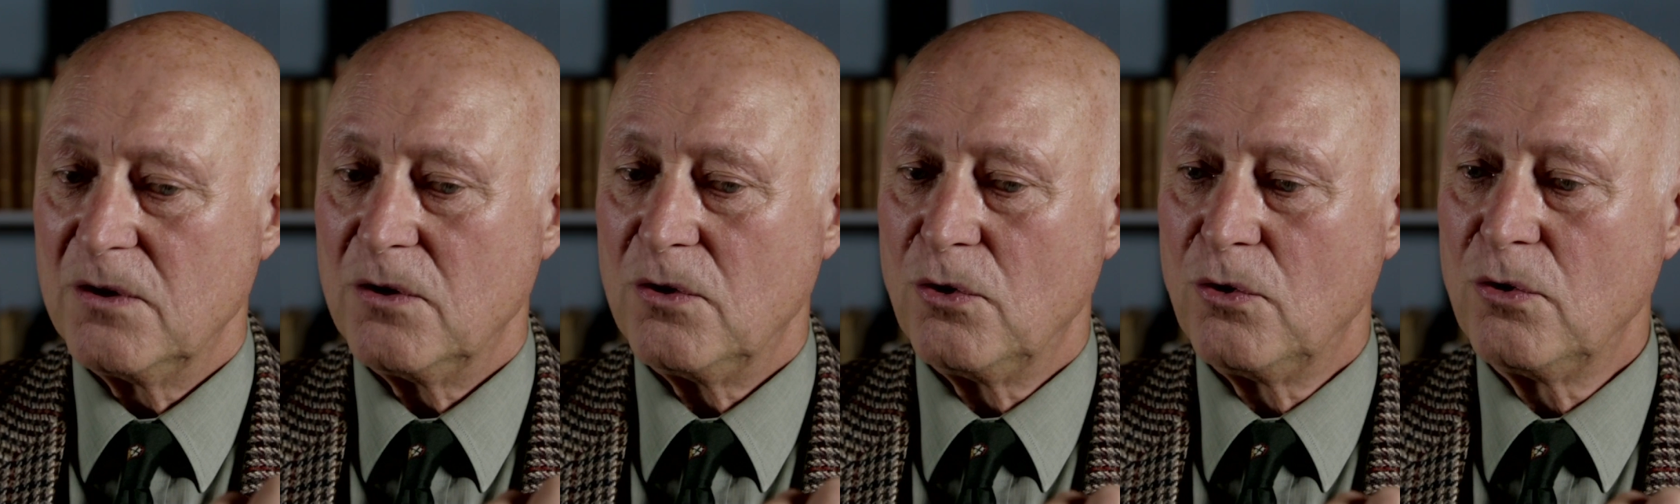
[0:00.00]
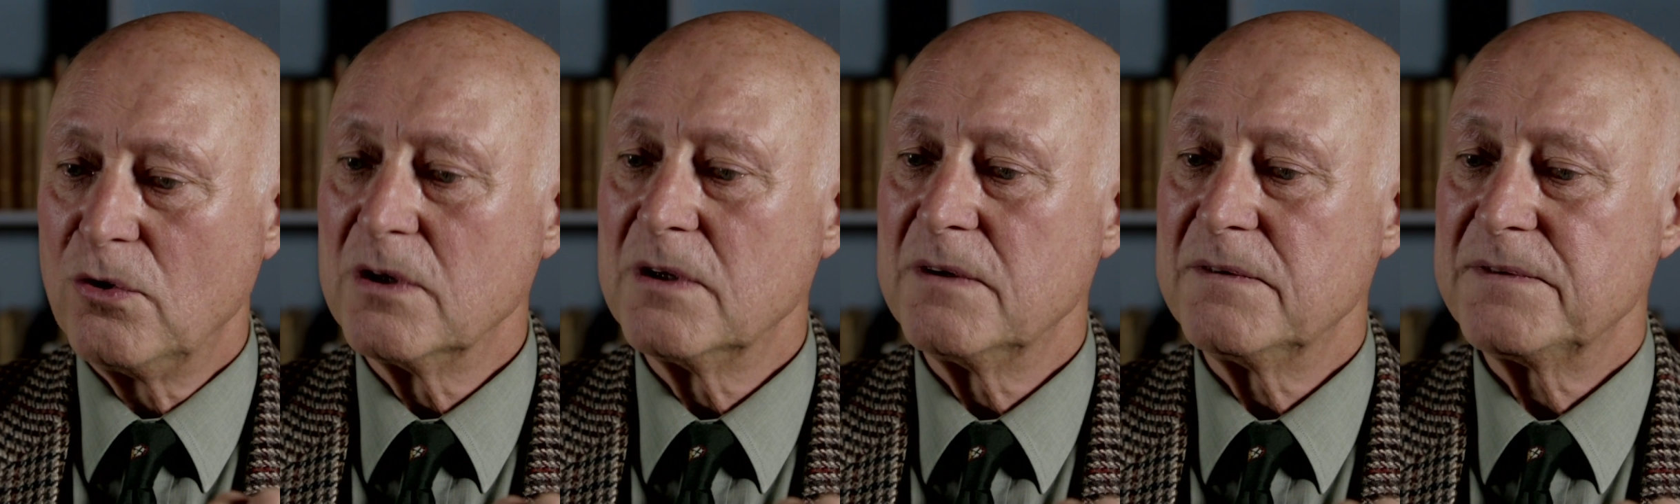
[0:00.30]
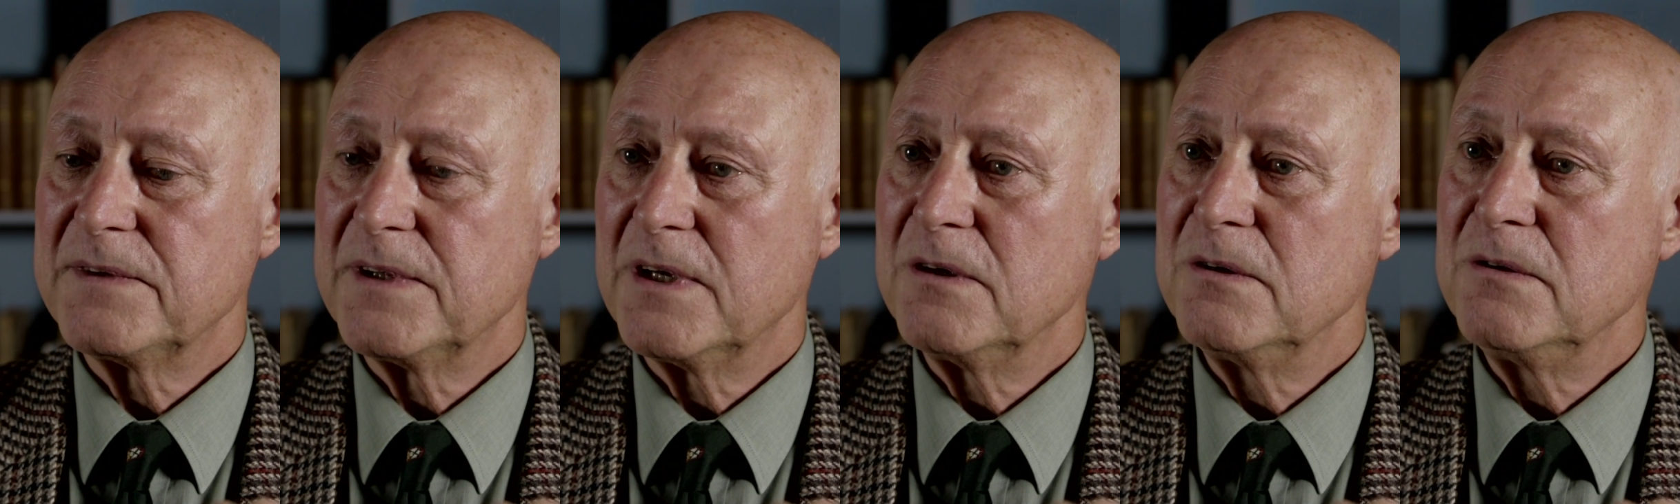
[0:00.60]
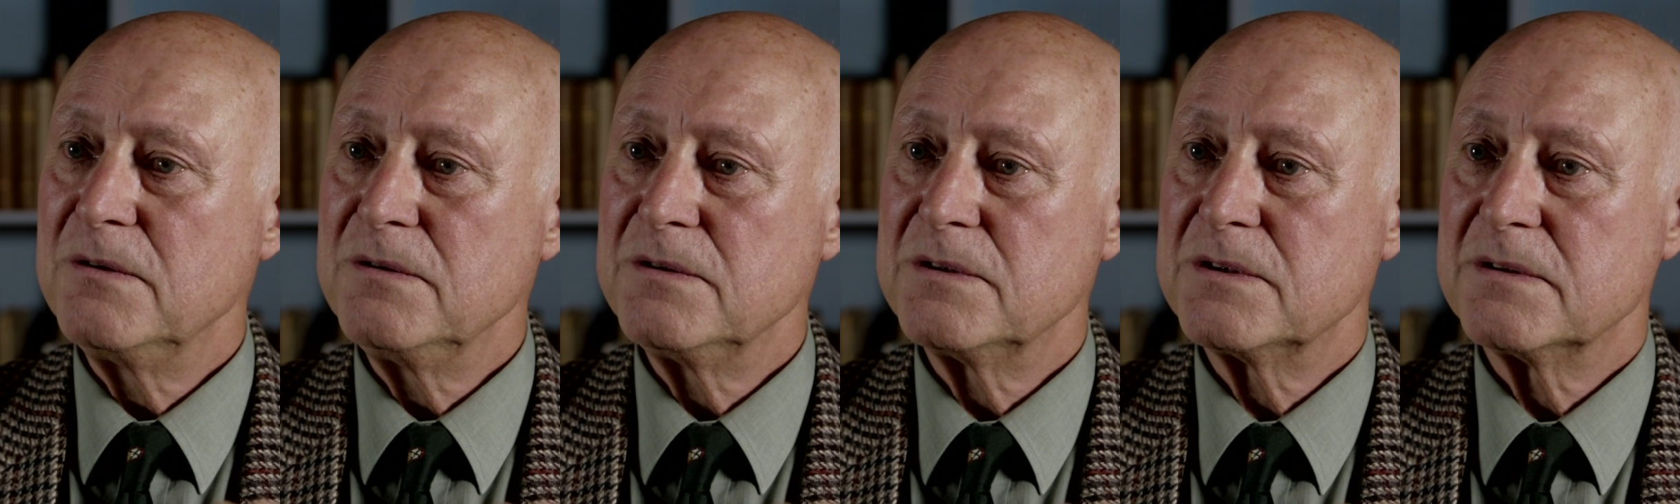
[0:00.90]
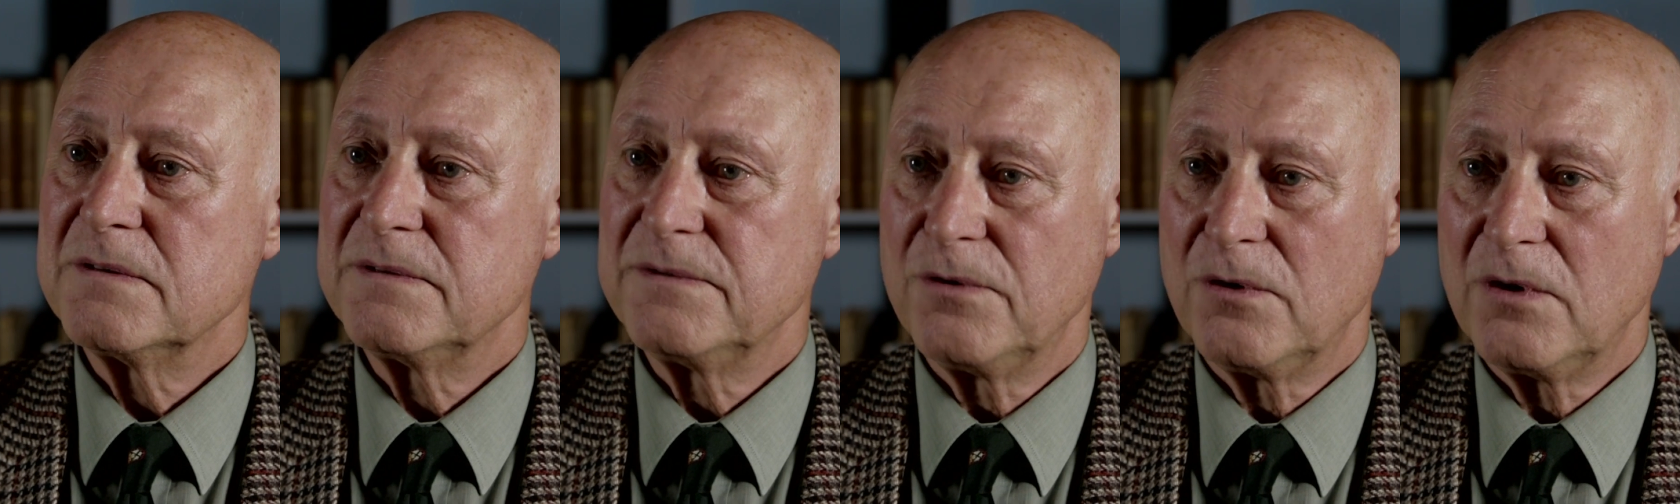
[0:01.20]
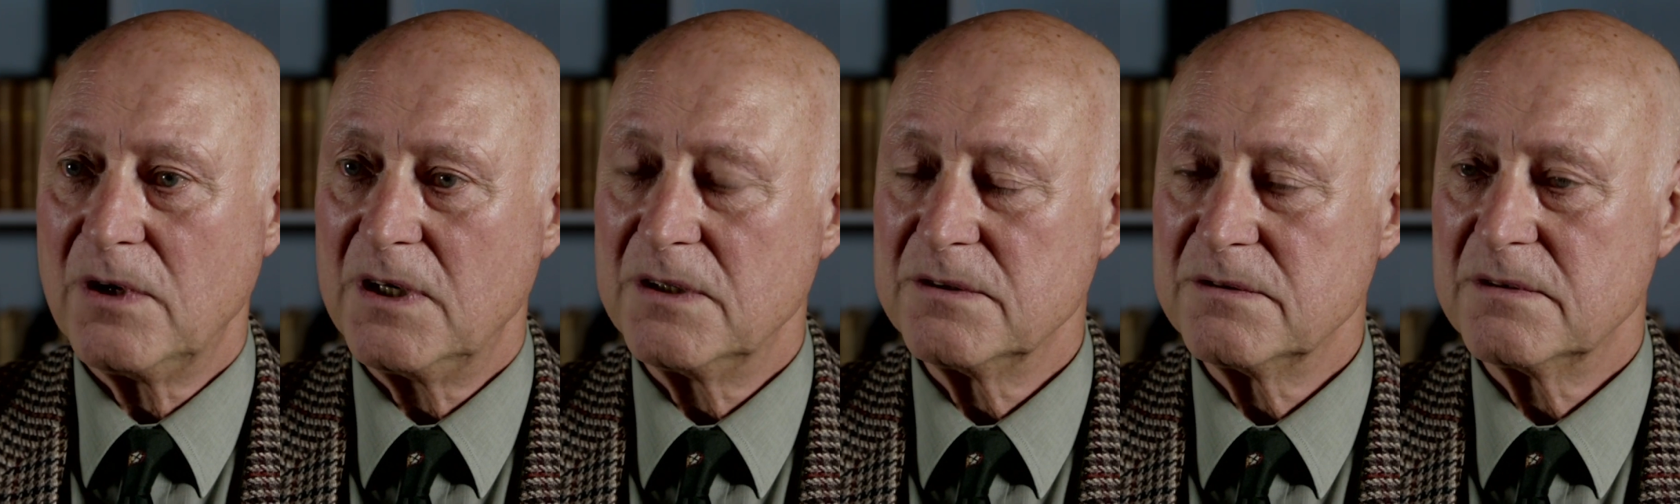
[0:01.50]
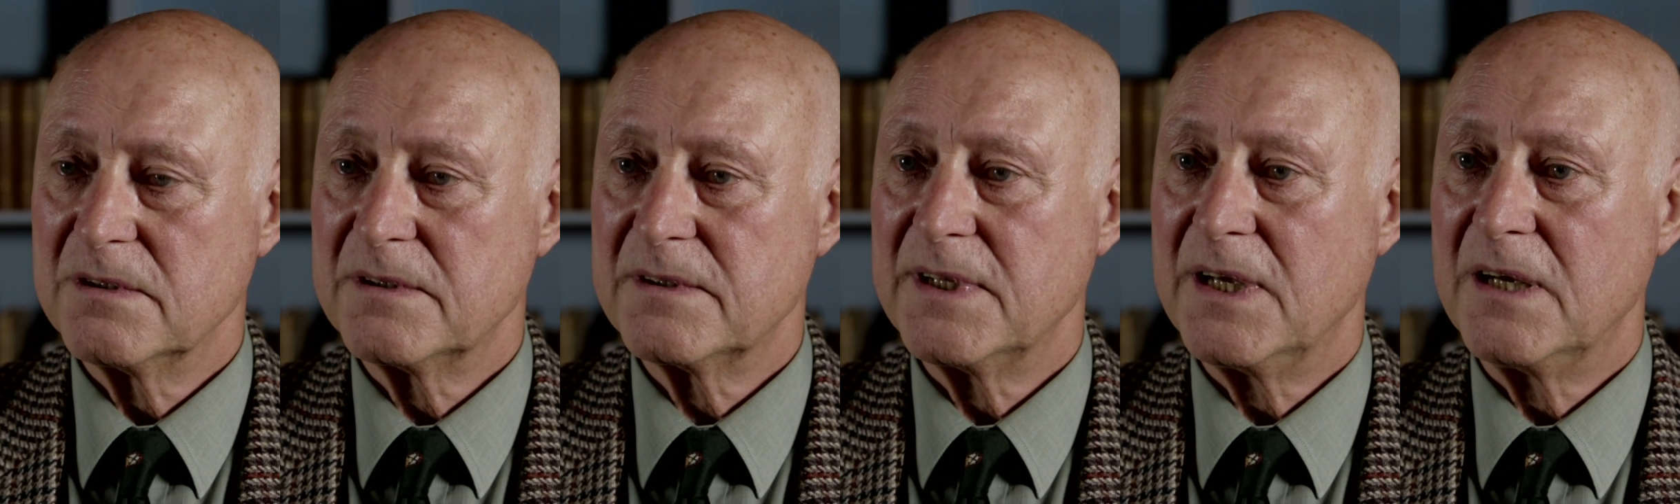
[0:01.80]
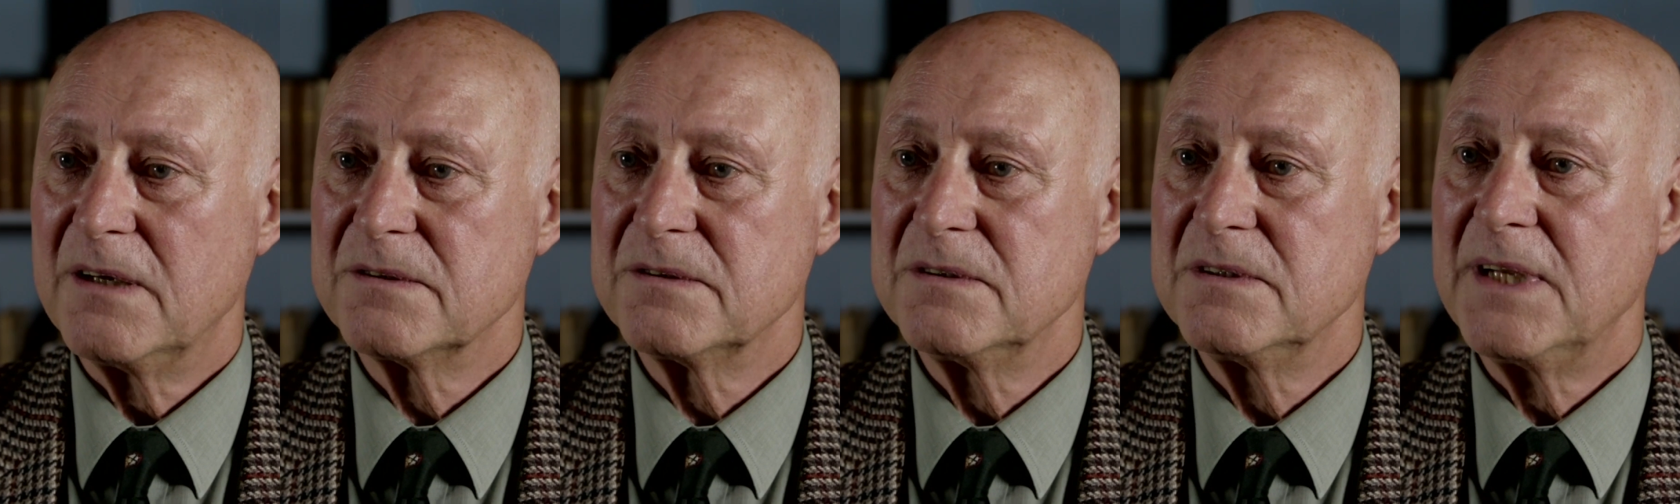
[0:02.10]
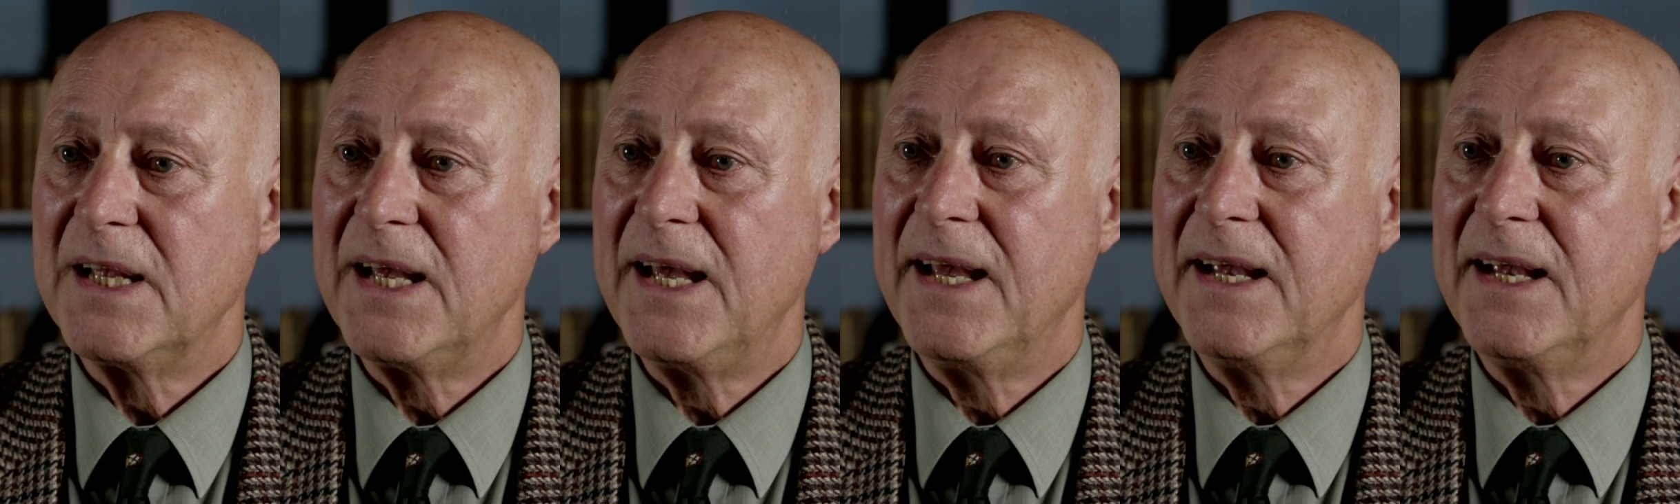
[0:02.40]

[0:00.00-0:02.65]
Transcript: all of those 400,000